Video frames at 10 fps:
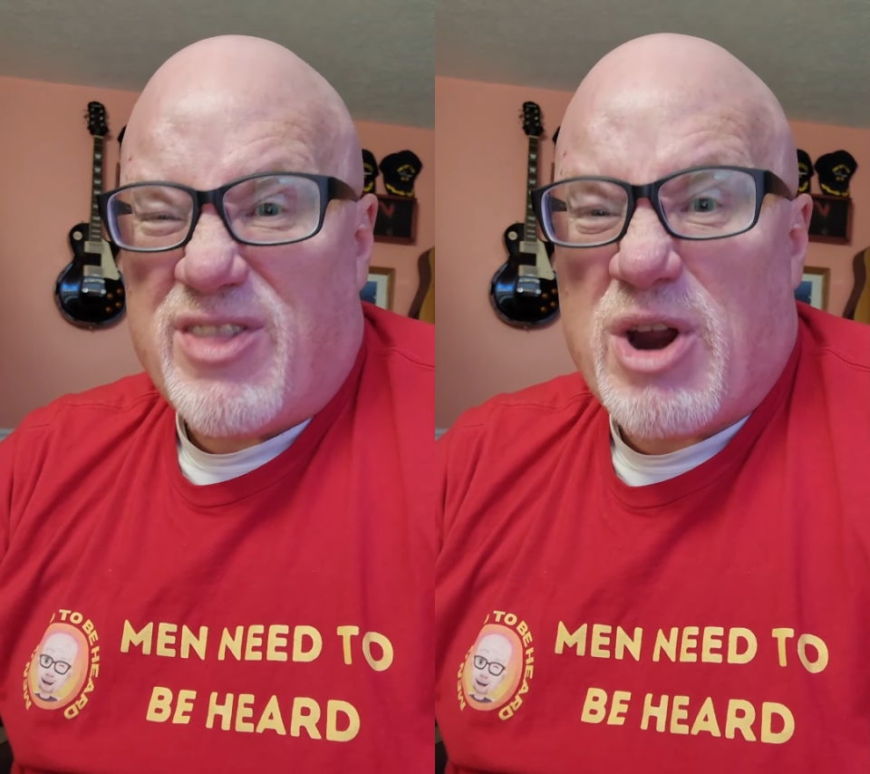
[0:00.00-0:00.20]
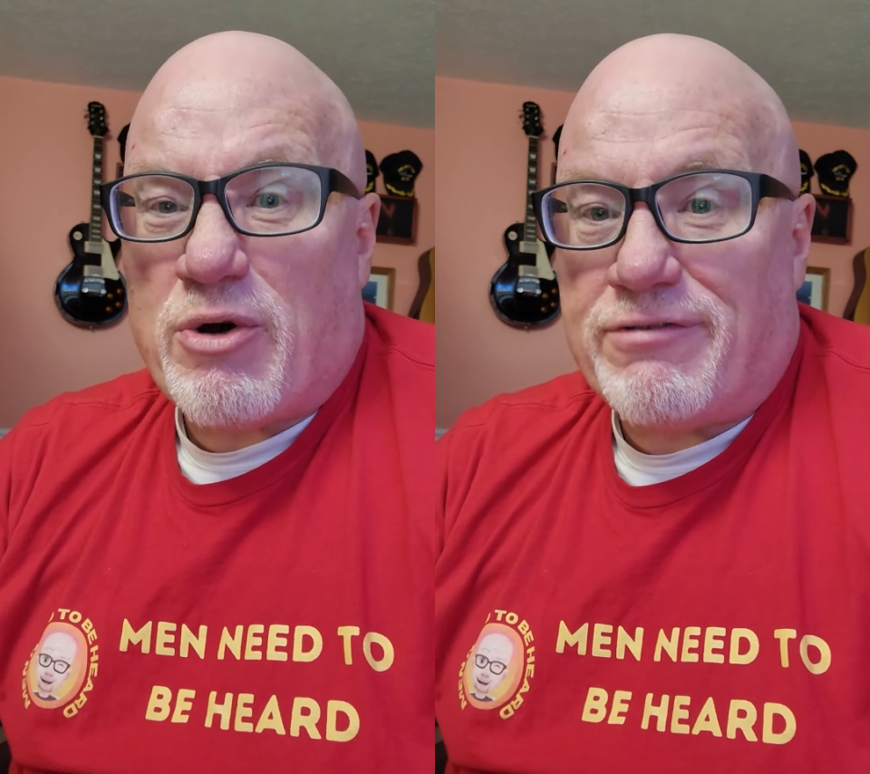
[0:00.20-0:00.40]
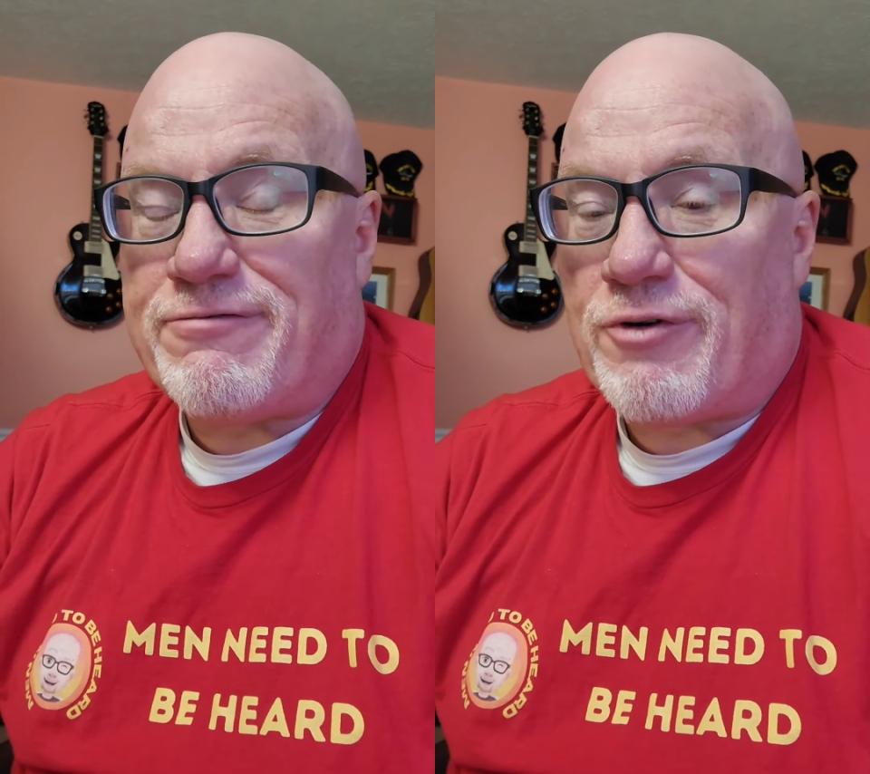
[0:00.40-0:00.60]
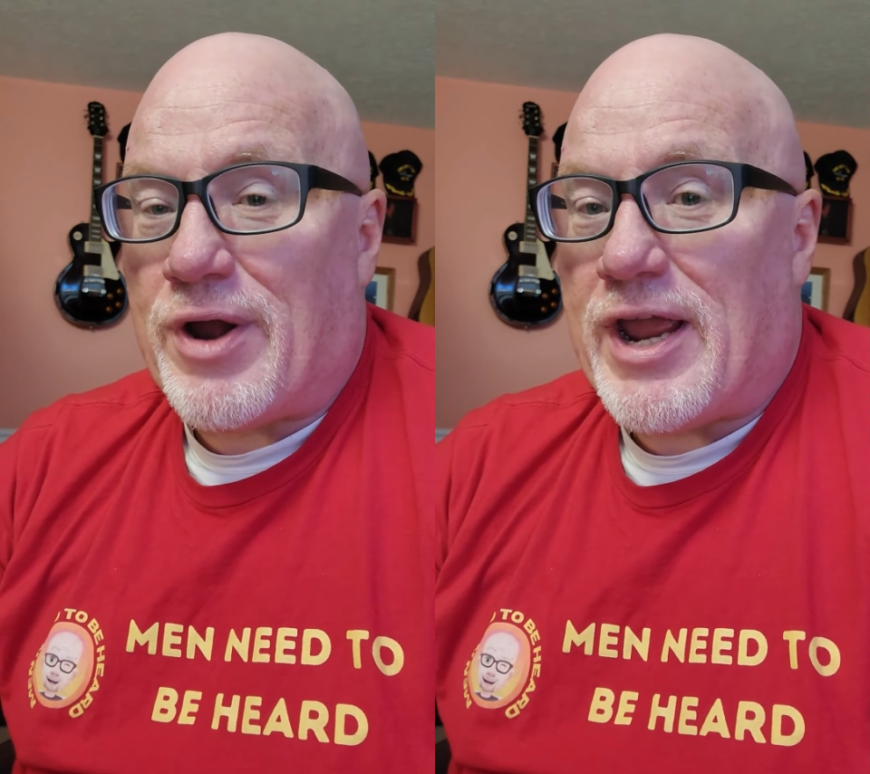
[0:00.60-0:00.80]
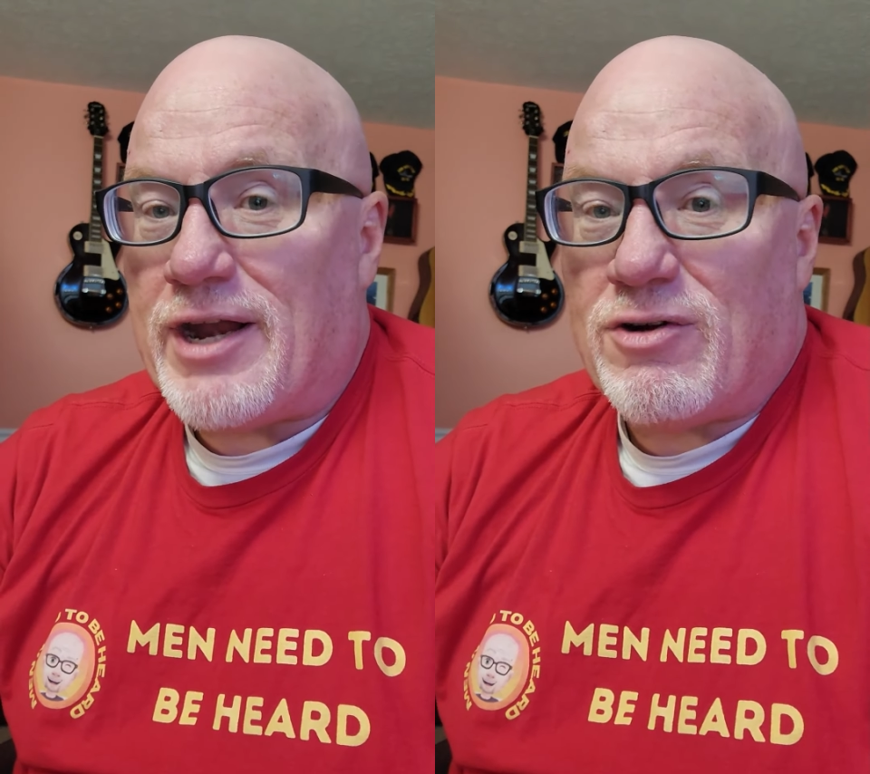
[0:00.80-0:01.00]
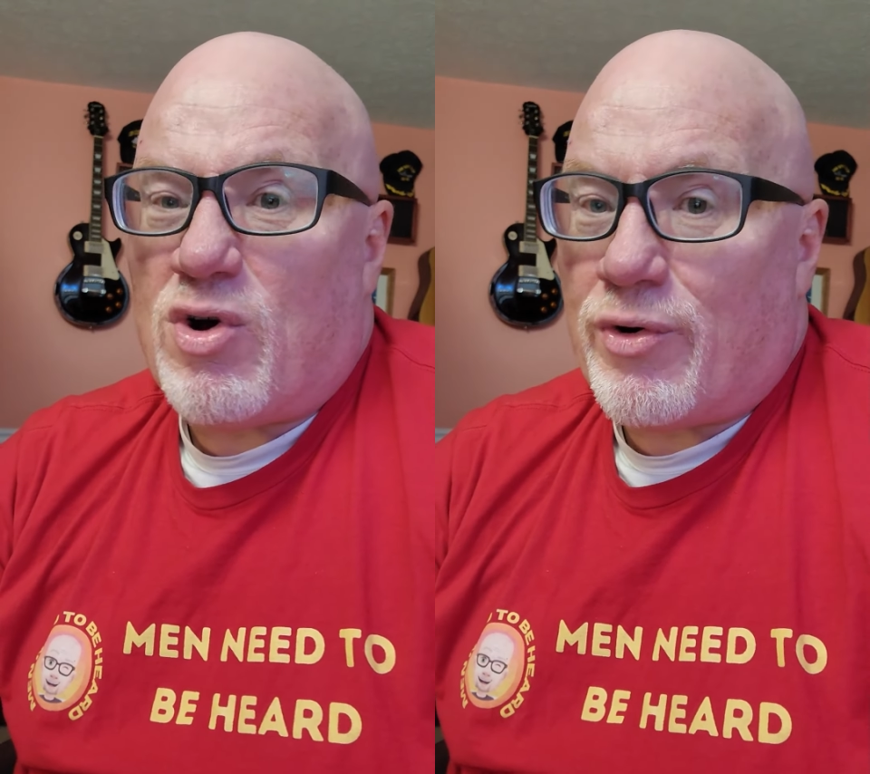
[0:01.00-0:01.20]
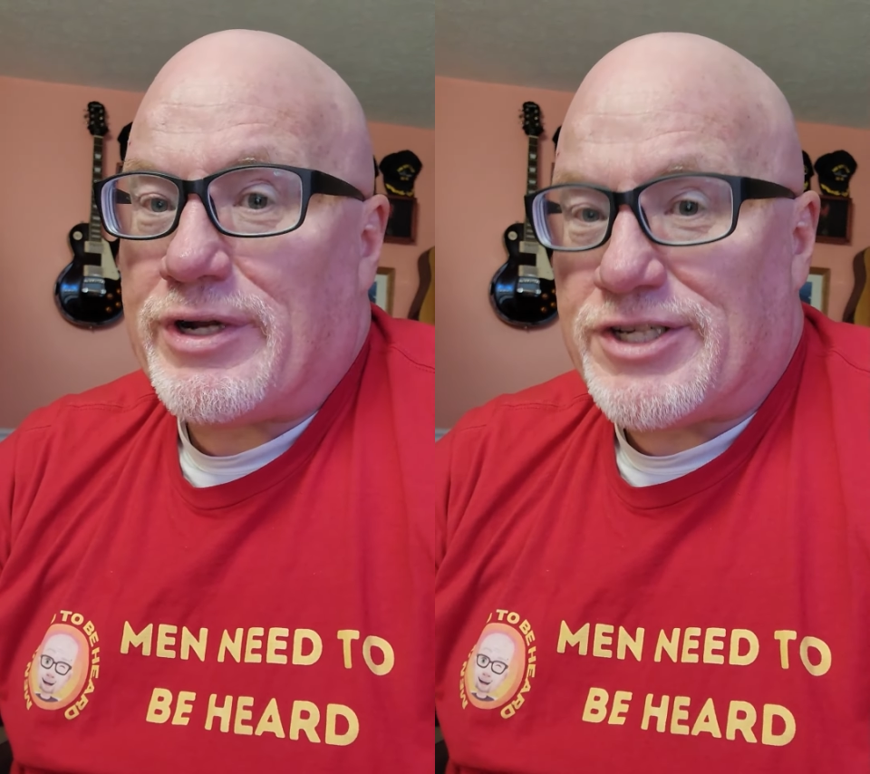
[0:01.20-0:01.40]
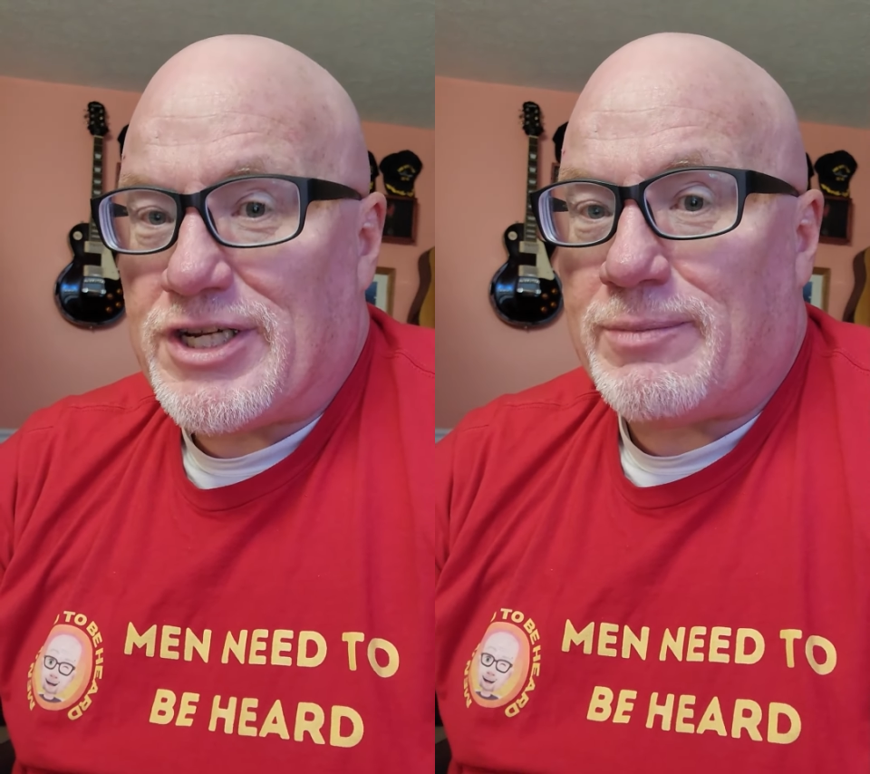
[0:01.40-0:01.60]
they're afraid
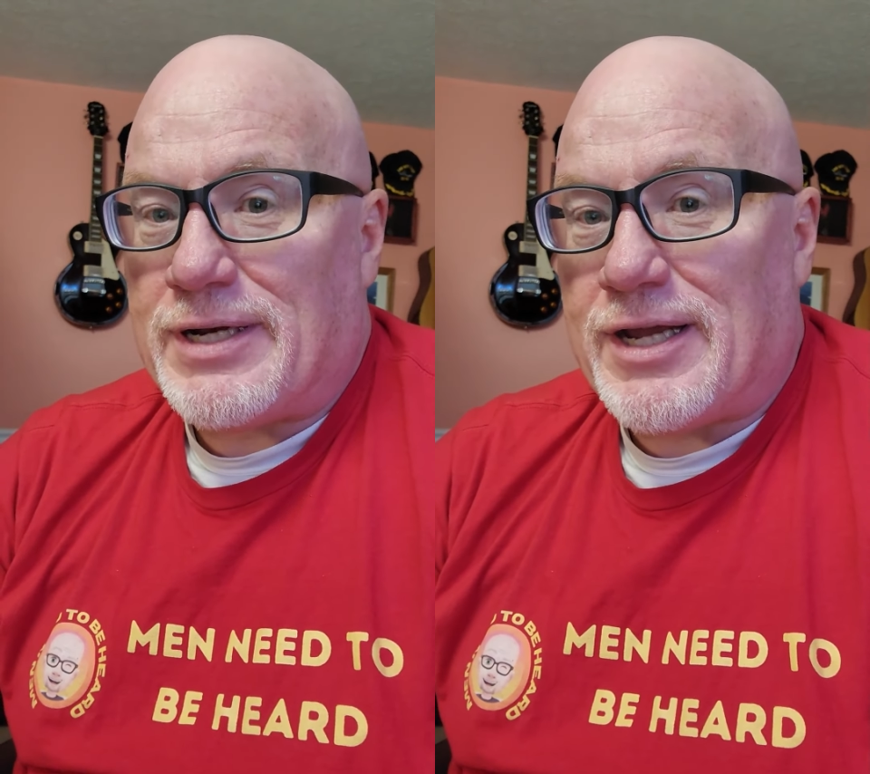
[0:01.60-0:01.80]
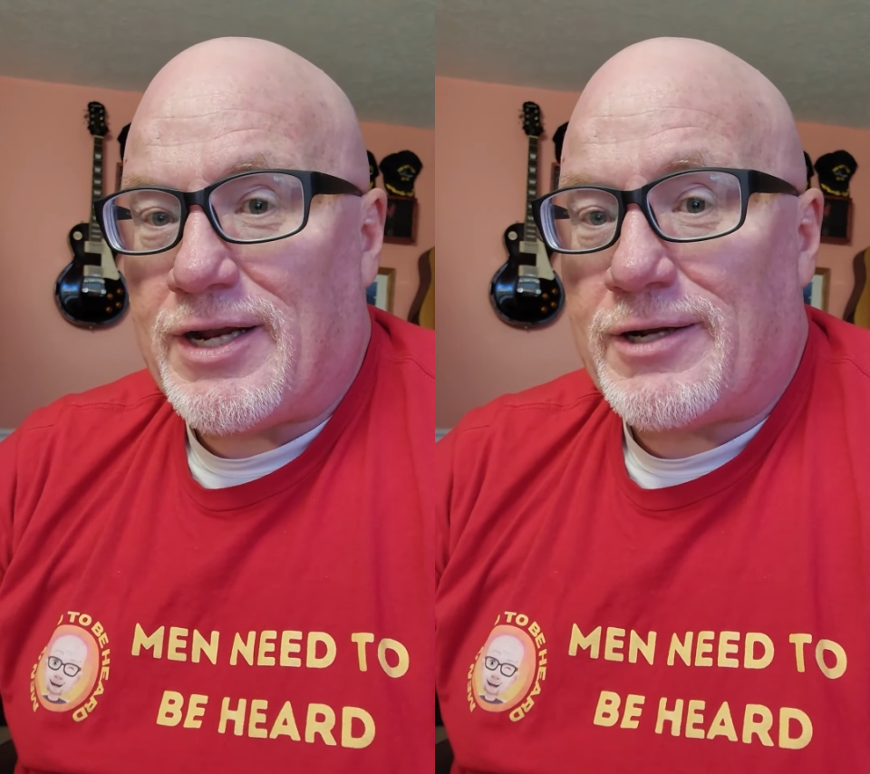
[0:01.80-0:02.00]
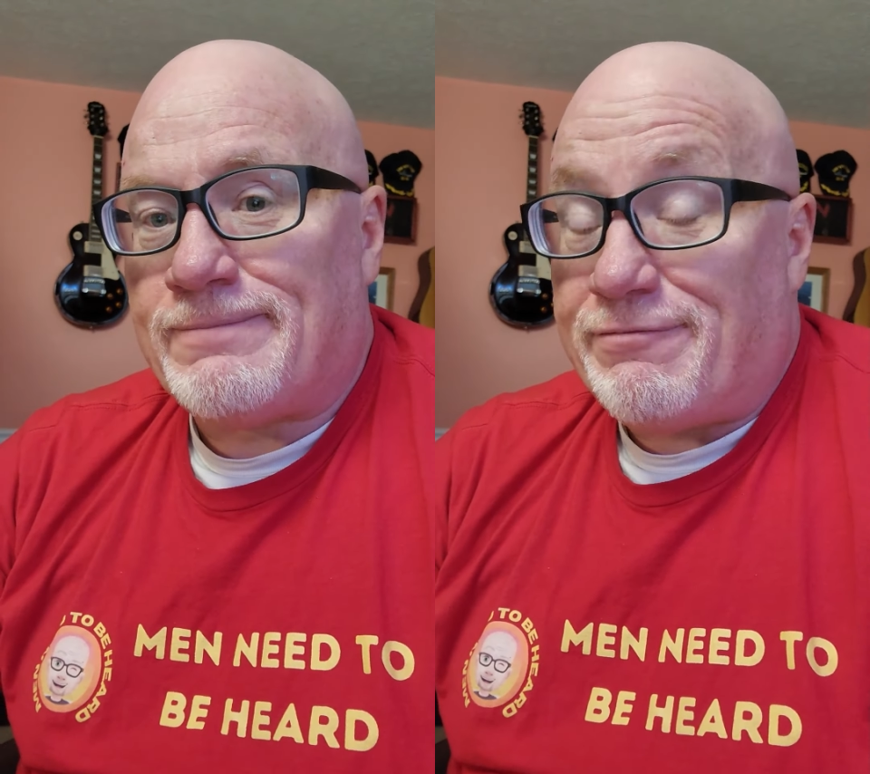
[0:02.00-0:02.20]
or intimidated.